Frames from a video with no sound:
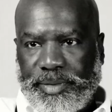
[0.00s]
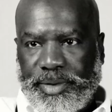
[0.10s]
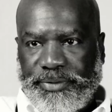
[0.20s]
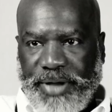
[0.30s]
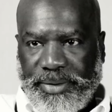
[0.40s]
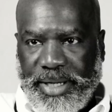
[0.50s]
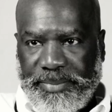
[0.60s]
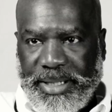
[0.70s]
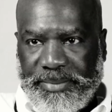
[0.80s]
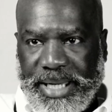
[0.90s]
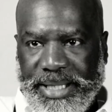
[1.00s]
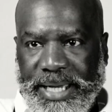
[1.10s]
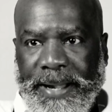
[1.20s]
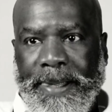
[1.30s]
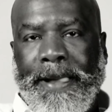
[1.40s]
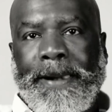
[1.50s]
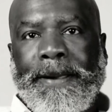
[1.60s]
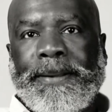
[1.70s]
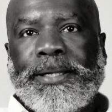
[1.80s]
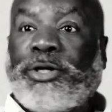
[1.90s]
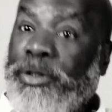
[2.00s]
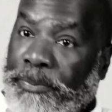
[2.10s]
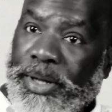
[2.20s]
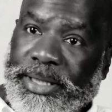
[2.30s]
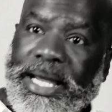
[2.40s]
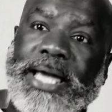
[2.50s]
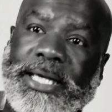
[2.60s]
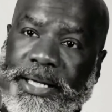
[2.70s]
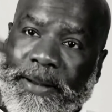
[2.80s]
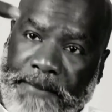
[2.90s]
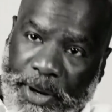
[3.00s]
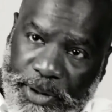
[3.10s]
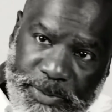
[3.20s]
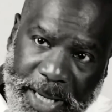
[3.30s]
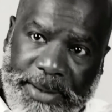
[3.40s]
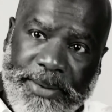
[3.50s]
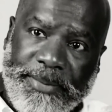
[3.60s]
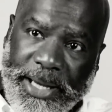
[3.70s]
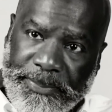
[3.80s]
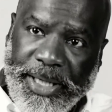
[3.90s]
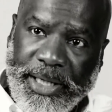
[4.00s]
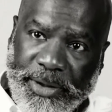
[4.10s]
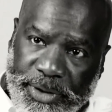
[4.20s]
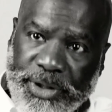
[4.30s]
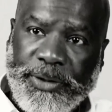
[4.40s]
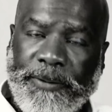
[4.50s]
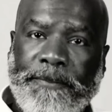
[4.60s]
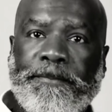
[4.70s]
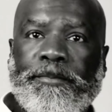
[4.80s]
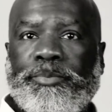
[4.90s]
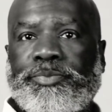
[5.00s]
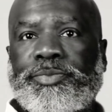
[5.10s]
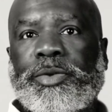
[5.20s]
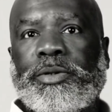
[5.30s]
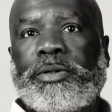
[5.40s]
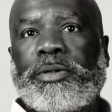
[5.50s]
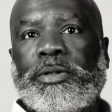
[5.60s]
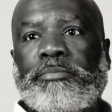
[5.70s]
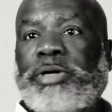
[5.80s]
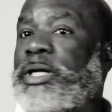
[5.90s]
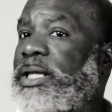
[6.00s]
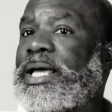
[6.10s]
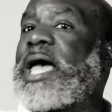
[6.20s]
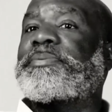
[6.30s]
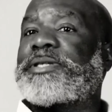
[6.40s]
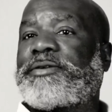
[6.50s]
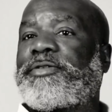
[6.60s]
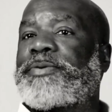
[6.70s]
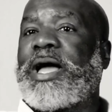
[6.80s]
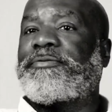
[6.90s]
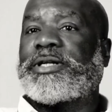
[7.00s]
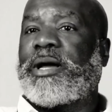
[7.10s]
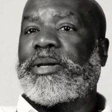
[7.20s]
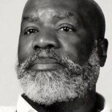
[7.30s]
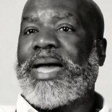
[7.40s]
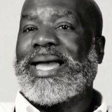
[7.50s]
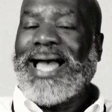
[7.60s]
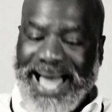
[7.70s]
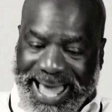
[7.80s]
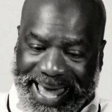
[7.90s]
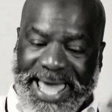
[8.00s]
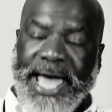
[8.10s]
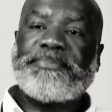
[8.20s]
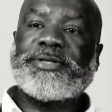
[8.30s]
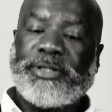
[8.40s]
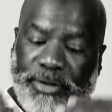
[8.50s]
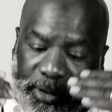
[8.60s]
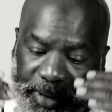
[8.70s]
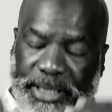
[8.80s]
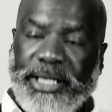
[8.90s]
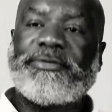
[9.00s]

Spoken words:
You follow what I mean by that? To the point that I could impose my opinion on you. But in the absence of the prophet coming back, I absolutely believe